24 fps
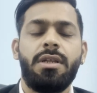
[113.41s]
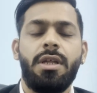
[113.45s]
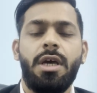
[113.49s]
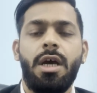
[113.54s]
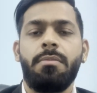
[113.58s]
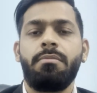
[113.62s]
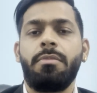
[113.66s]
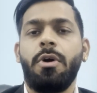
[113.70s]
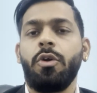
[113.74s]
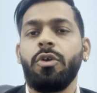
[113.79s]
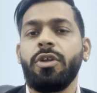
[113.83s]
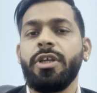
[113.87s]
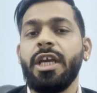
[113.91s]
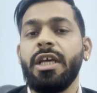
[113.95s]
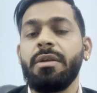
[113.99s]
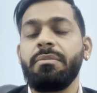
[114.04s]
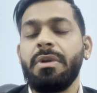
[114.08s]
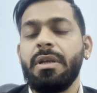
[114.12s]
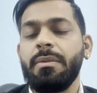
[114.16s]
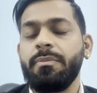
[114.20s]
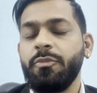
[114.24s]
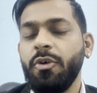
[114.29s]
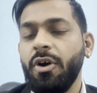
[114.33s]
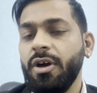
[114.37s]
about
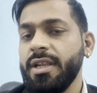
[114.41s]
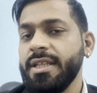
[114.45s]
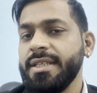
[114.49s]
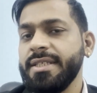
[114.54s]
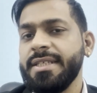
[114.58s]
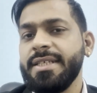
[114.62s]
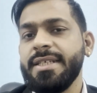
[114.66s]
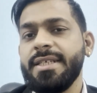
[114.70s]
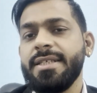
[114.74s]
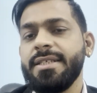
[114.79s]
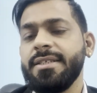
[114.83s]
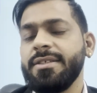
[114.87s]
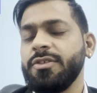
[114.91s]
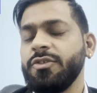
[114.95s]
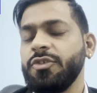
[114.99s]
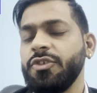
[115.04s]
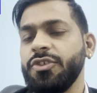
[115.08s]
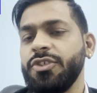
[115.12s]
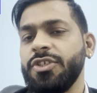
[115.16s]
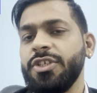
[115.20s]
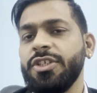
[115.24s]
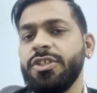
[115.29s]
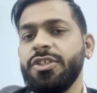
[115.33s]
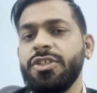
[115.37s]
government policies,
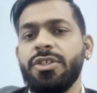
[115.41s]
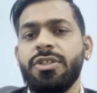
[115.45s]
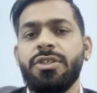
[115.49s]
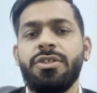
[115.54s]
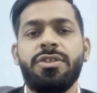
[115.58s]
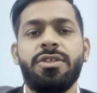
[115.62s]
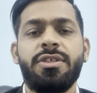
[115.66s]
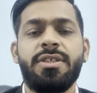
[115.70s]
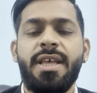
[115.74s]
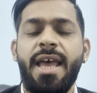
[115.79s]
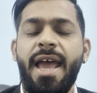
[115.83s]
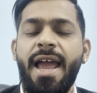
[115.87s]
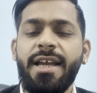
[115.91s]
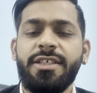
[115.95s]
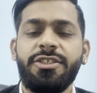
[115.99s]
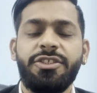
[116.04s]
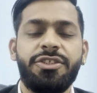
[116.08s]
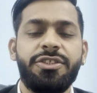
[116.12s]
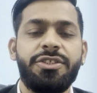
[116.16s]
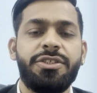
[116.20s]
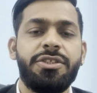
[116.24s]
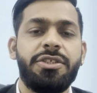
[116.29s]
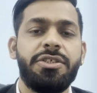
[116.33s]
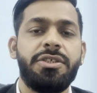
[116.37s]
decisions,
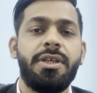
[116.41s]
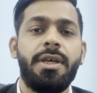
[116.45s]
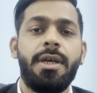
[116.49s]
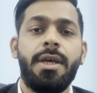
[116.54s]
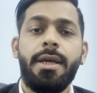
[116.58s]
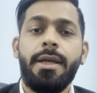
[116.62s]
actions